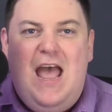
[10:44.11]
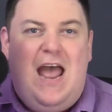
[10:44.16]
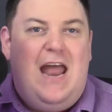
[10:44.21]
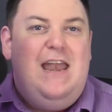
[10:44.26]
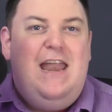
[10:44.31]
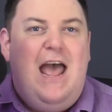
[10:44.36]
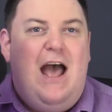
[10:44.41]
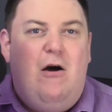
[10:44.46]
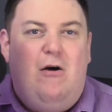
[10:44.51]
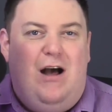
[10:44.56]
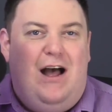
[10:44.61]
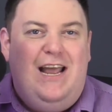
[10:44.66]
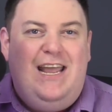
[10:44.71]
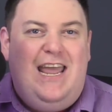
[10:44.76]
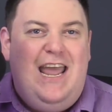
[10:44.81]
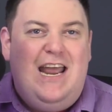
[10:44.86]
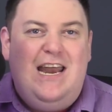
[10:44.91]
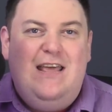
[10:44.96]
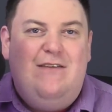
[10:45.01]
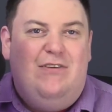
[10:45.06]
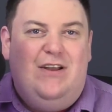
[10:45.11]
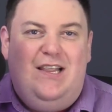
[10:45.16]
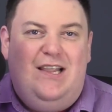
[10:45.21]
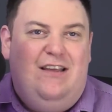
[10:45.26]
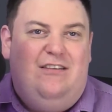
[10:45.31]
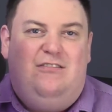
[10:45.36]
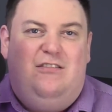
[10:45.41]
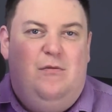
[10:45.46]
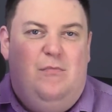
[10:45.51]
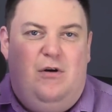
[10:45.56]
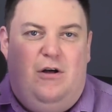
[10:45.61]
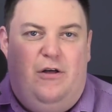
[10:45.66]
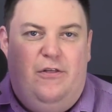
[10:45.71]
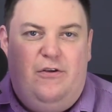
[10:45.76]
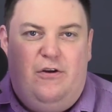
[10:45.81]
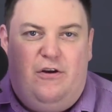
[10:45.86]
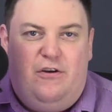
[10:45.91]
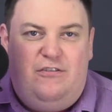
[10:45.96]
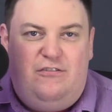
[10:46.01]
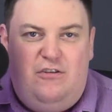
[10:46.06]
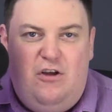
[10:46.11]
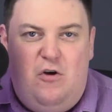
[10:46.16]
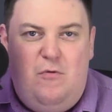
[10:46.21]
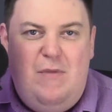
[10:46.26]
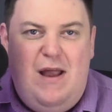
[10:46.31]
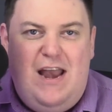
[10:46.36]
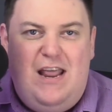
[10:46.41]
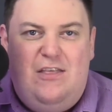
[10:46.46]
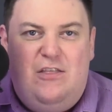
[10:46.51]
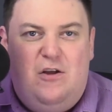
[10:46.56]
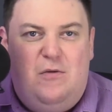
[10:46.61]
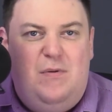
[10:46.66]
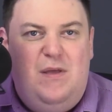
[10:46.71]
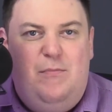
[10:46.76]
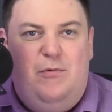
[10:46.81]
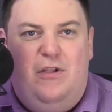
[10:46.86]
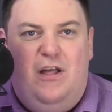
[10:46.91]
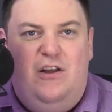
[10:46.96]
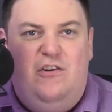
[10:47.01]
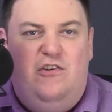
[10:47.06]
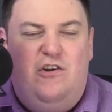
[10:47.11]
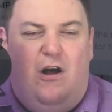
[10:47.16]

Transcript: and now I can't even list them all. There are so many. There are people like